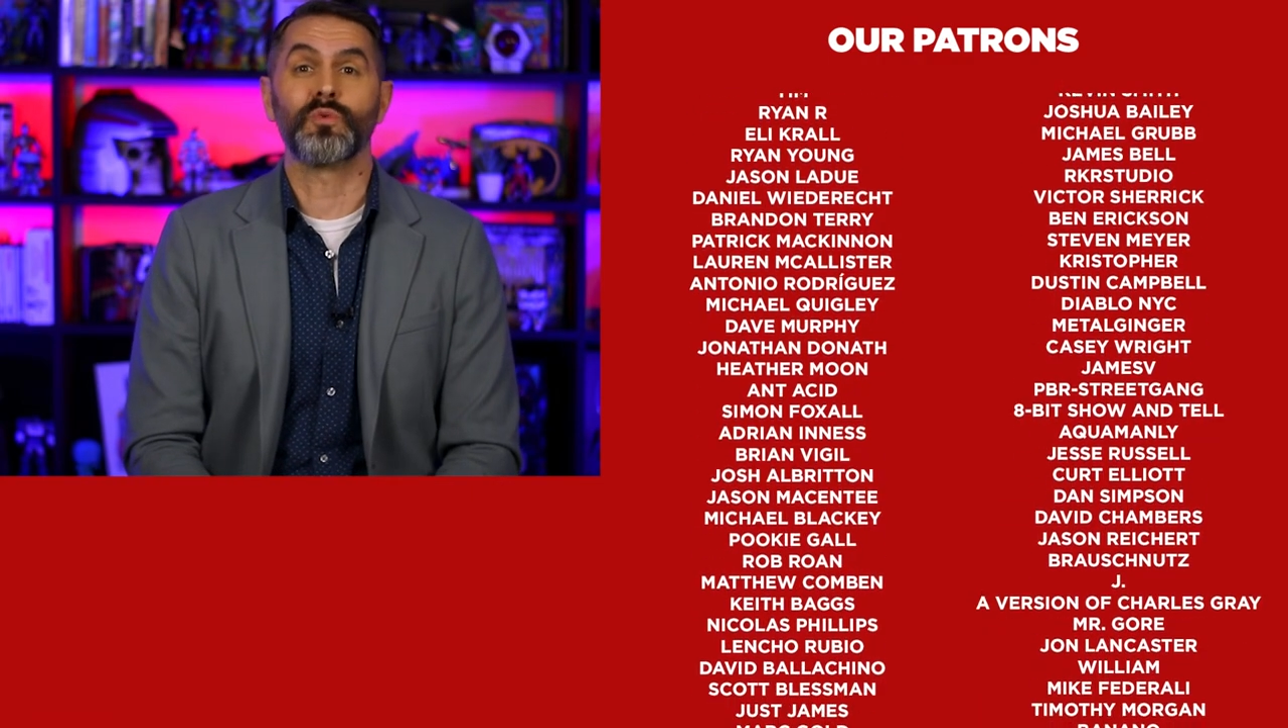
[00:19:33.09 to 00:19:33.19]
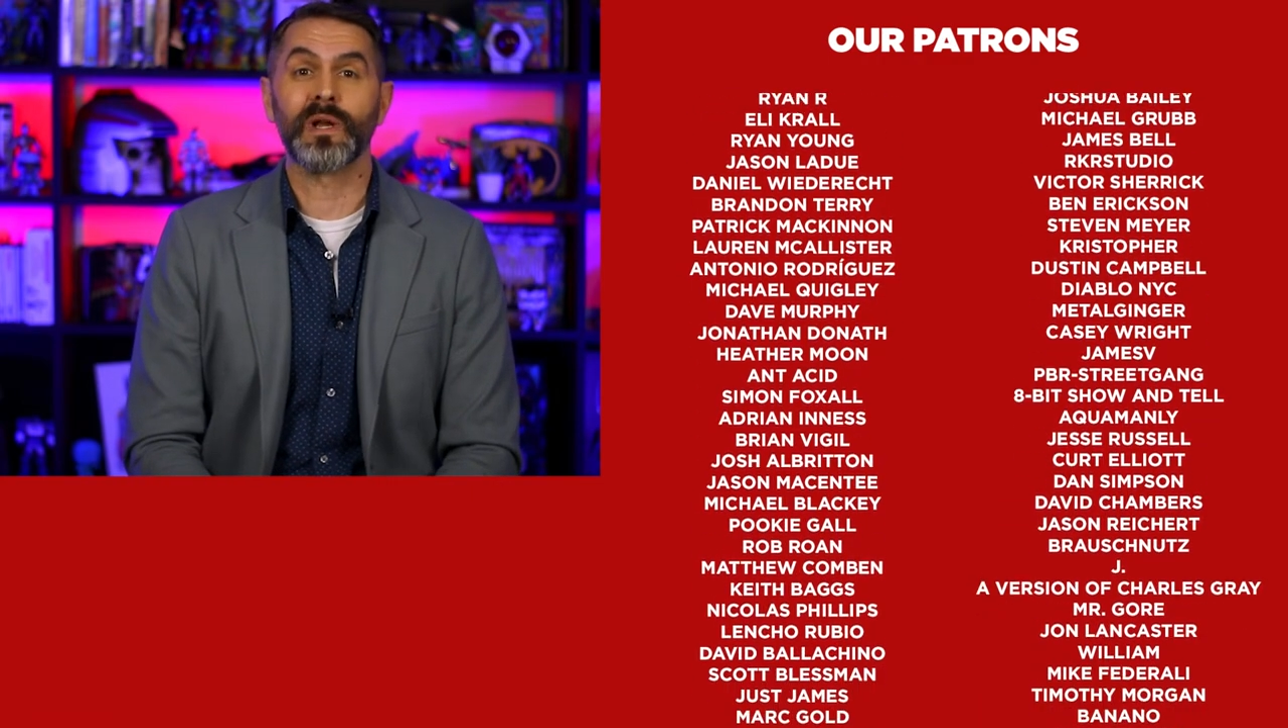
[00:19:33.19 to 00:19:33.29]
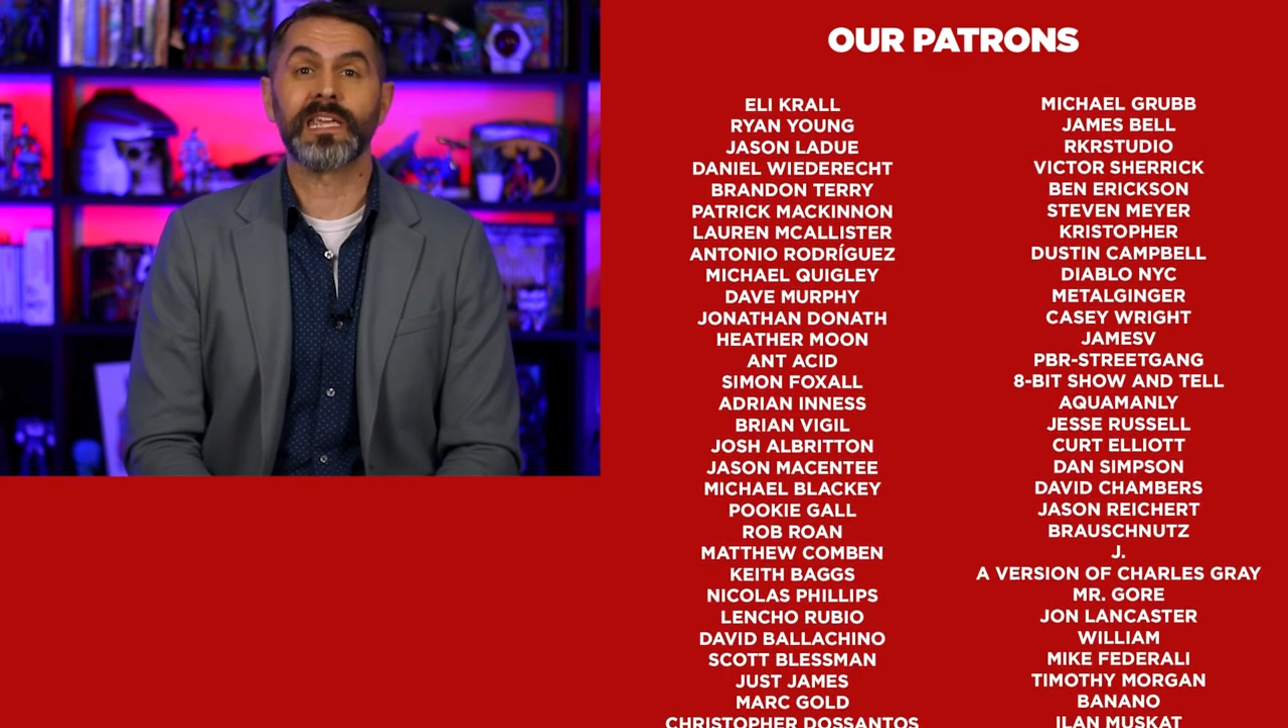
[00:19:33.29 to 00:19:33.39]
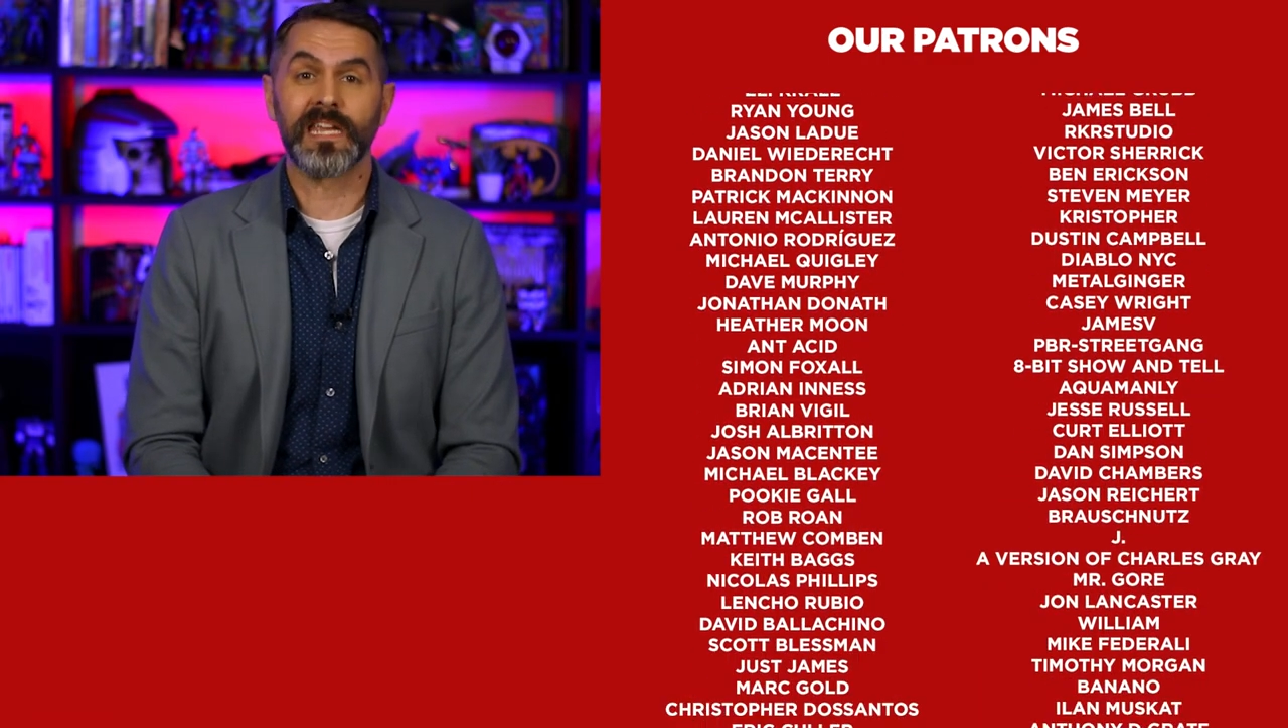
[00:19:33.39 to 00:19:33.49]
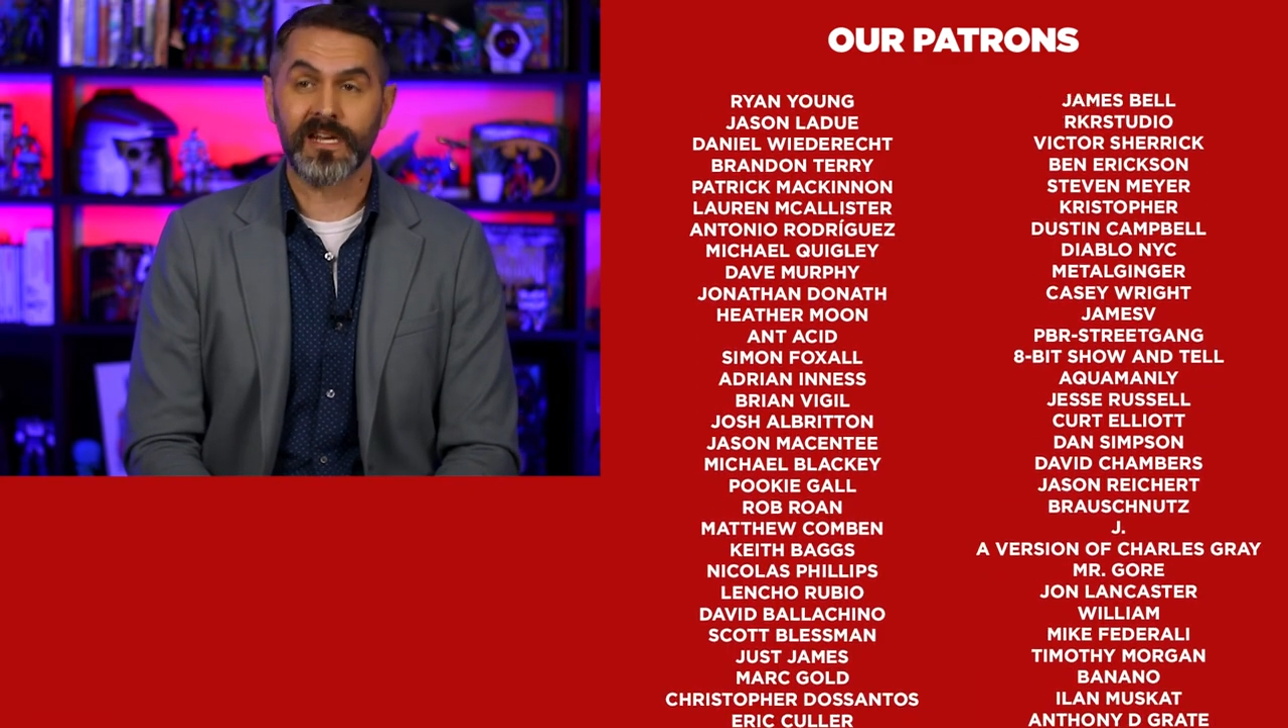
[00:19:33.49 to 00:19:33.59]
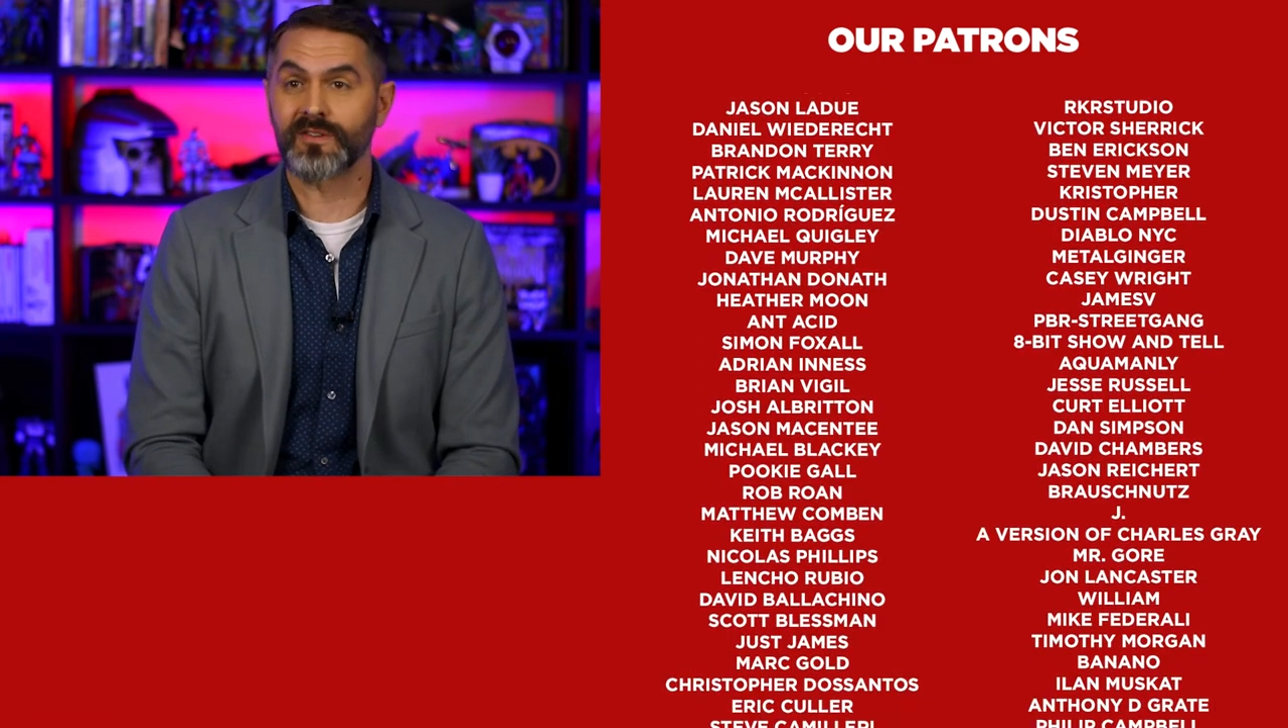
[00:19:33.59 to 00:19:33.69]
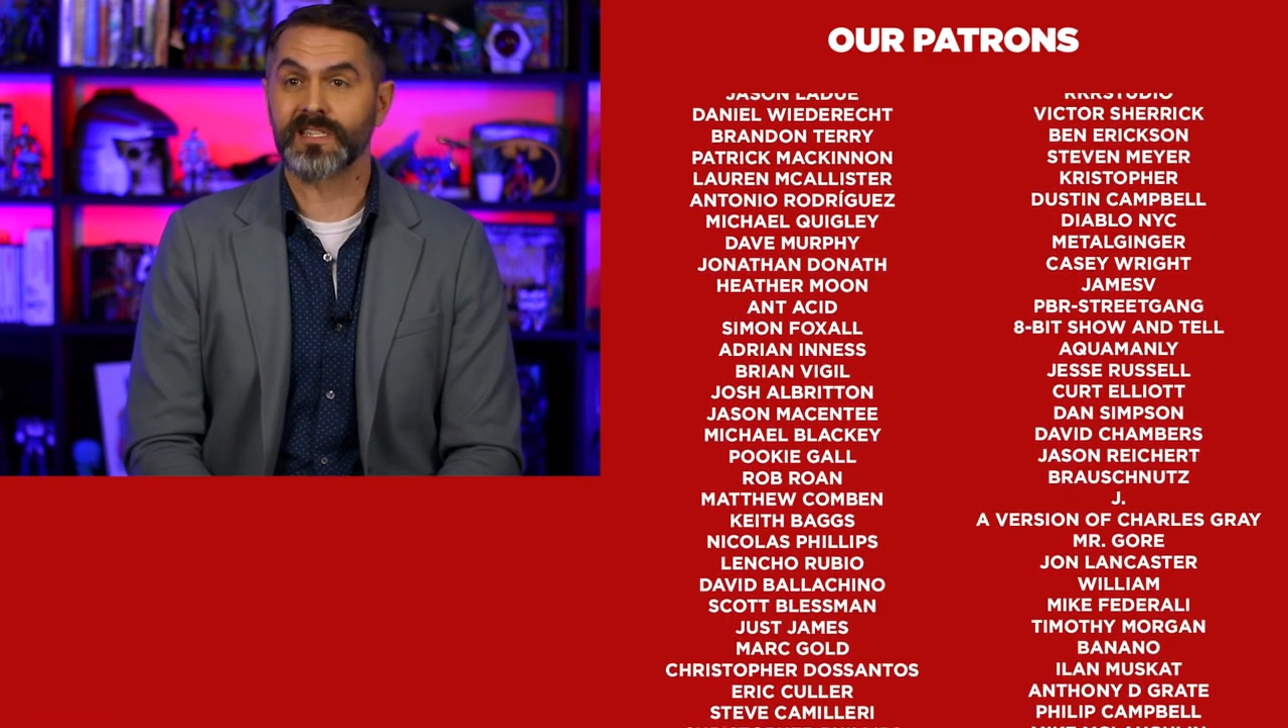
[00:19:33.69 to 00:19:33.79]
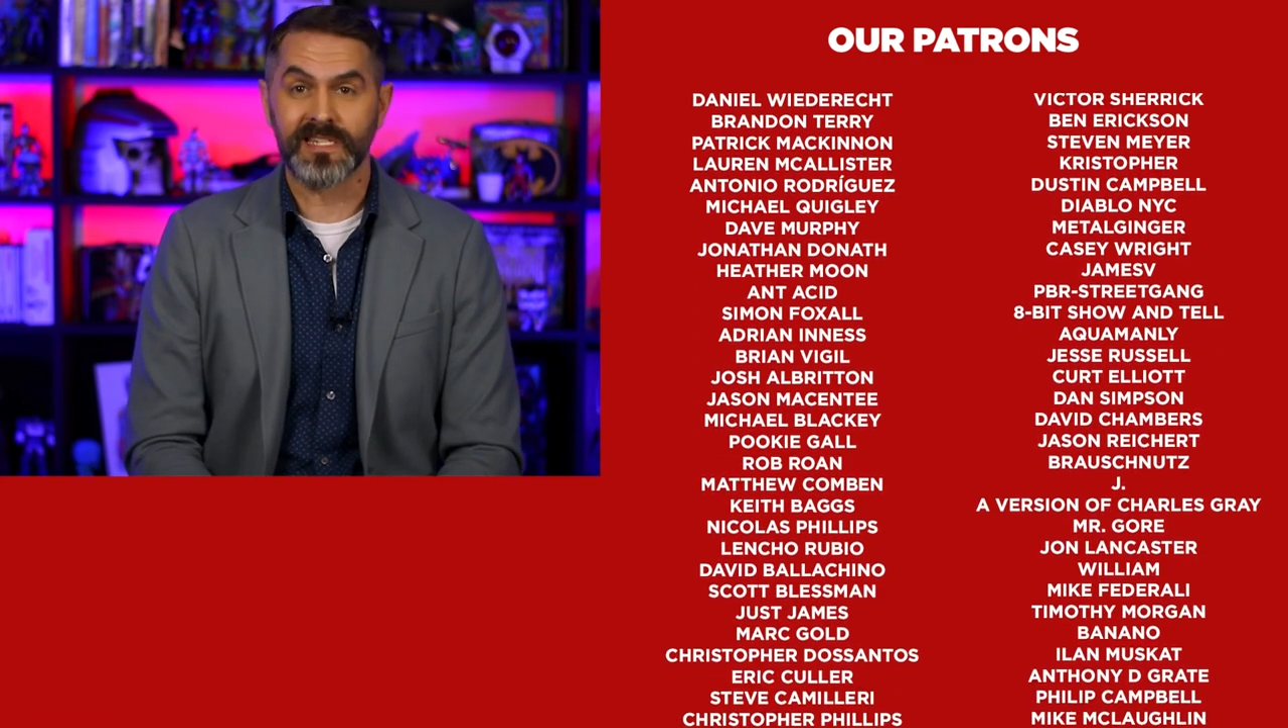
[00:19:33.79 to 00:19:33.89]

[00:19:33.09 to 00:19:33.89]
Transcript: 20 years